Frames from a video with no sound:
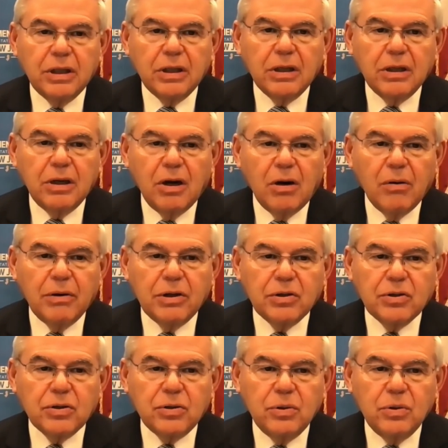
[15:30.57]
going
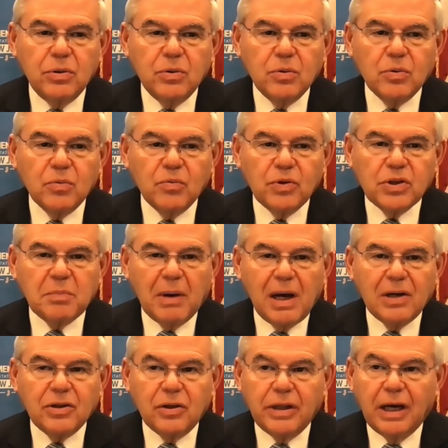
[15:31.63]
to
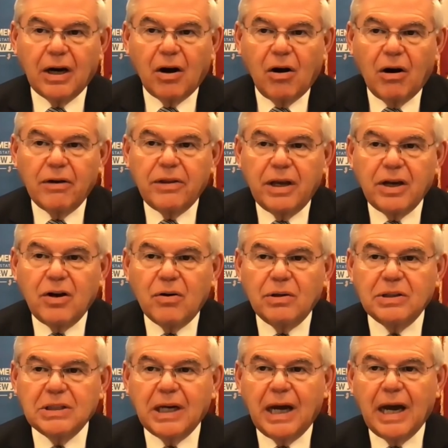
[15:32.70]
respond to that? Are they going
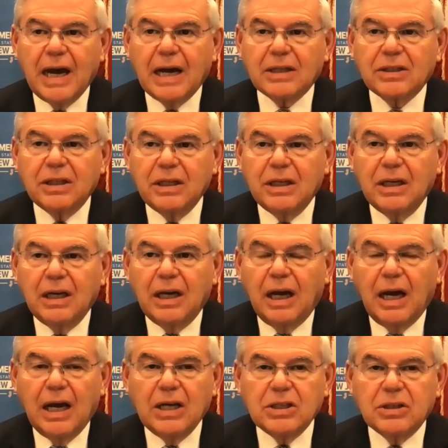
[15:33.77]
to act
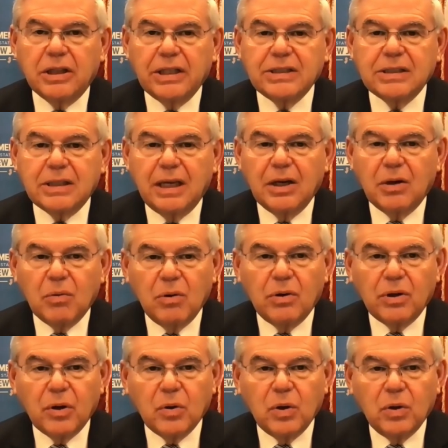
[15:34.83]
as, let's say, quote
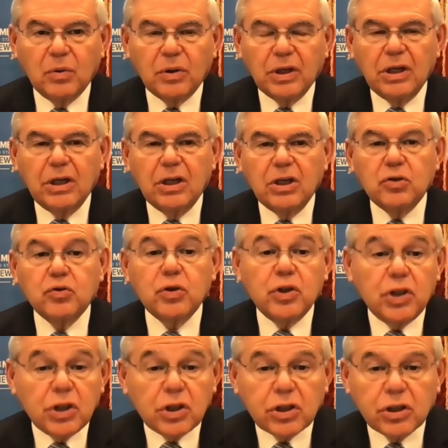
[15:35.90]
unquote,
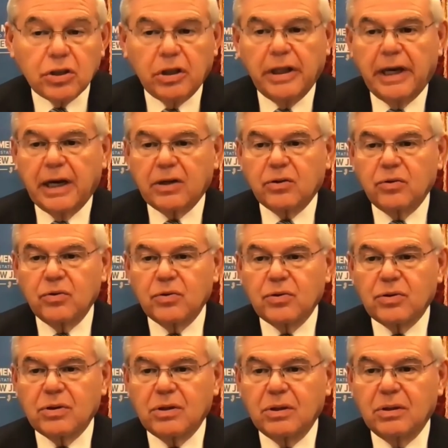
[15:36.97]
traditional
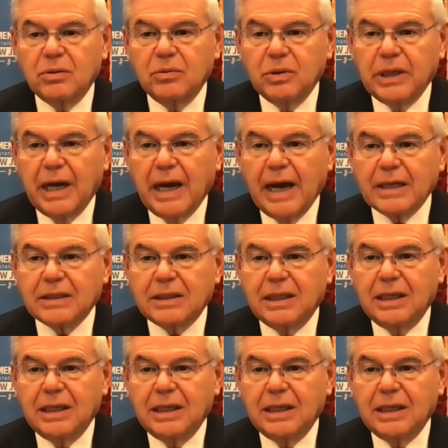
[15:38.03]
actors would act?